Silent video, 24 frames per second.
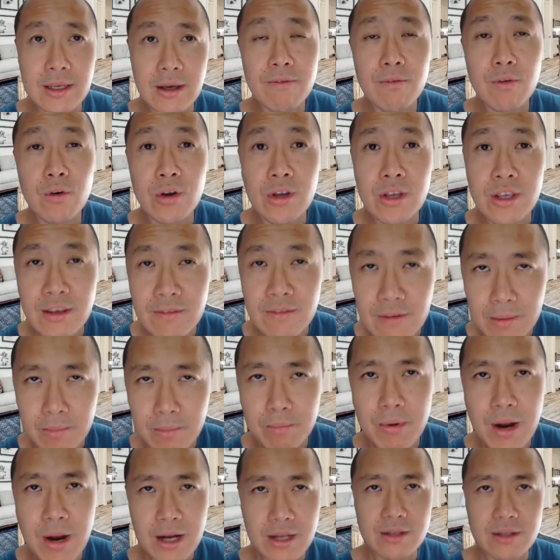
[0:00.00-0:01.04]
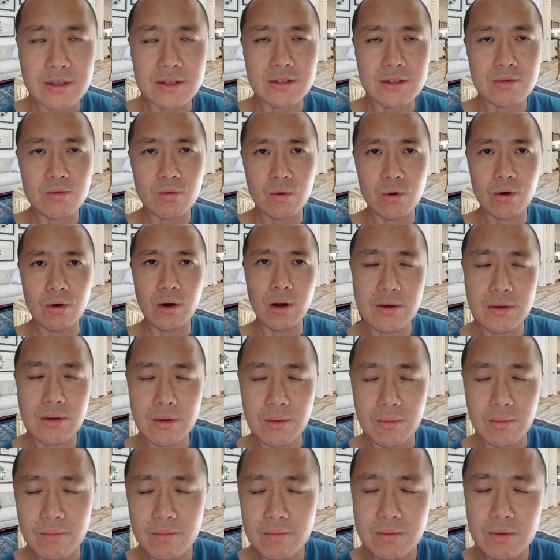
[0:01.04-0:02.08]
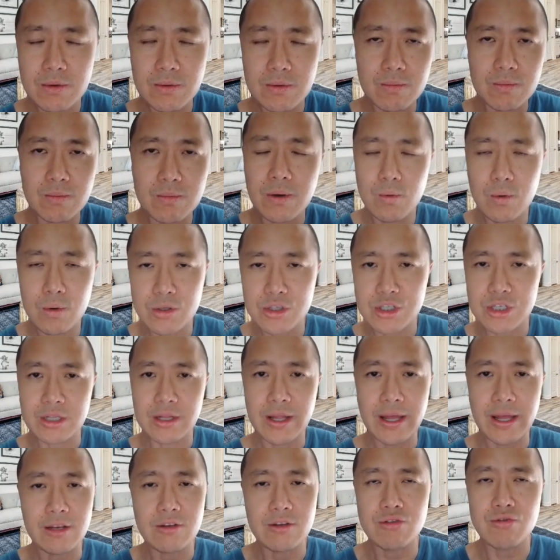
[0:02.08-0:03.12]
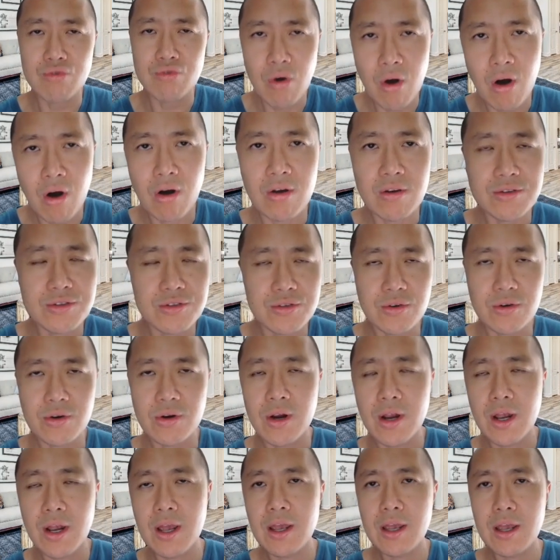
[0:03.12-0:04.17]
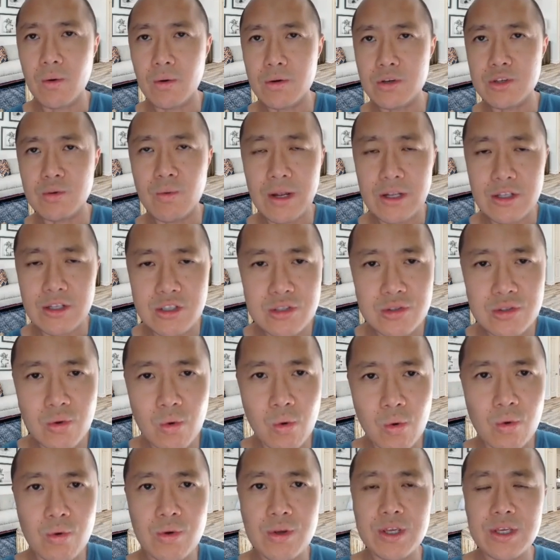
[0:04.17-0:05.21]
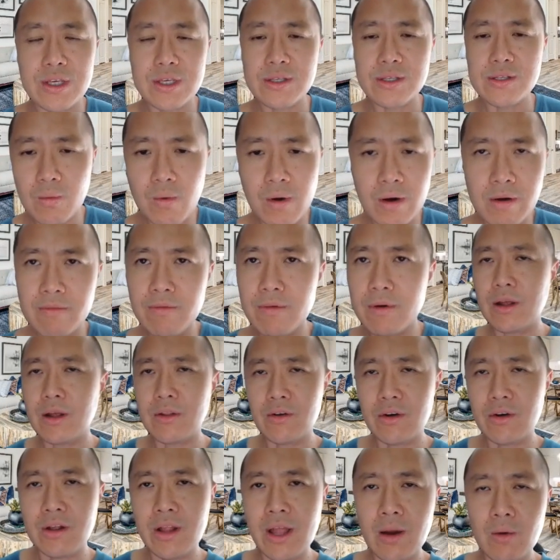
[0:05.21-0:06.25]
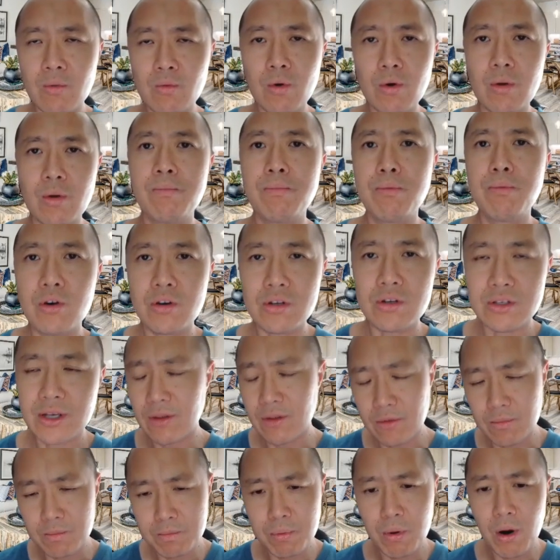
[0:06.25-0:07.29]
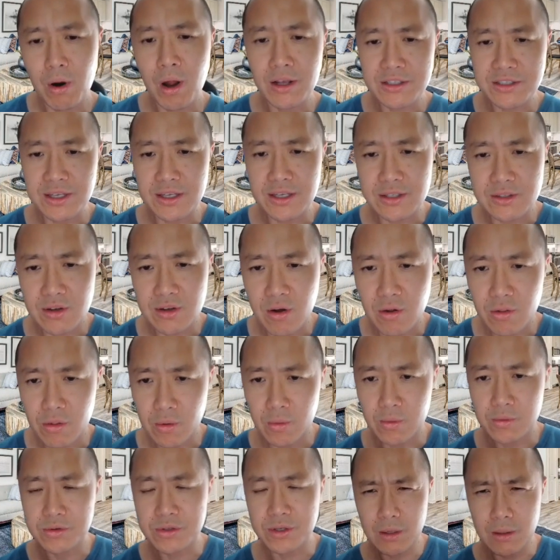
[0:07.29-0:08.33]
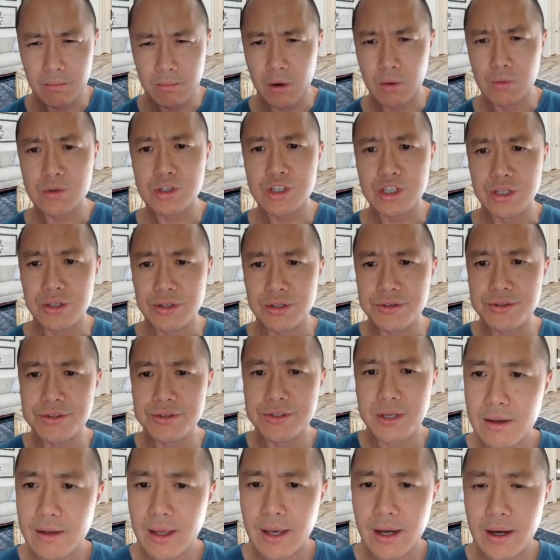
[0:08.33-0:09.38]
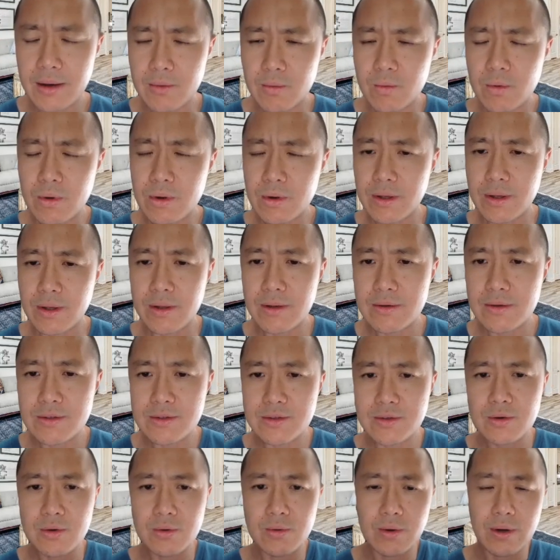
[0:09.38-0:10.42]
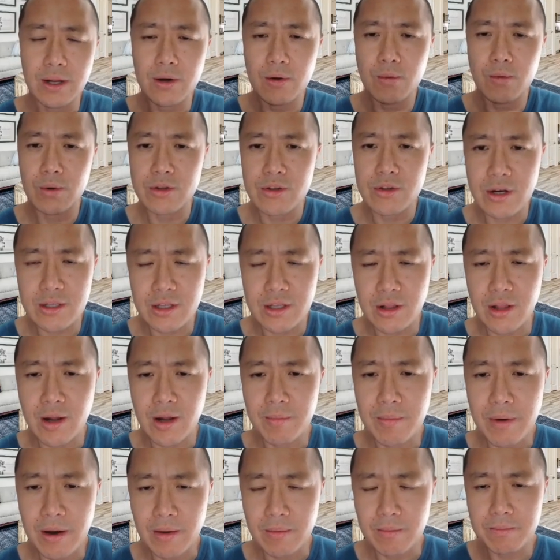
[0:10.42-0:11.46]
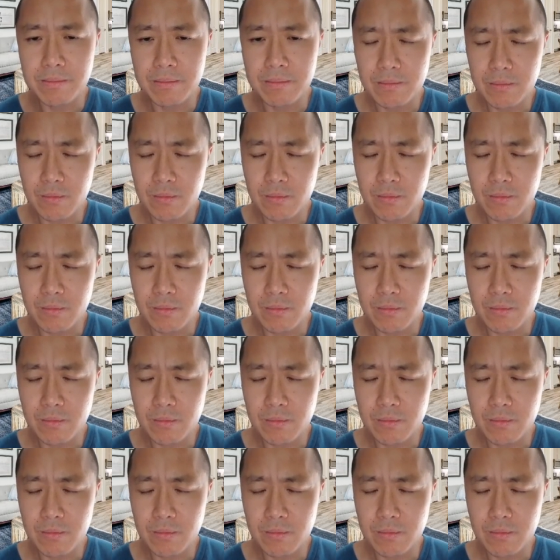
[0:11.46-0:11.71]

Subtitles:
forgiving practice where she like draws or she writes stories. One of another client wrote a book to process all those emotions. Yeah, really. So I know we talked a lot about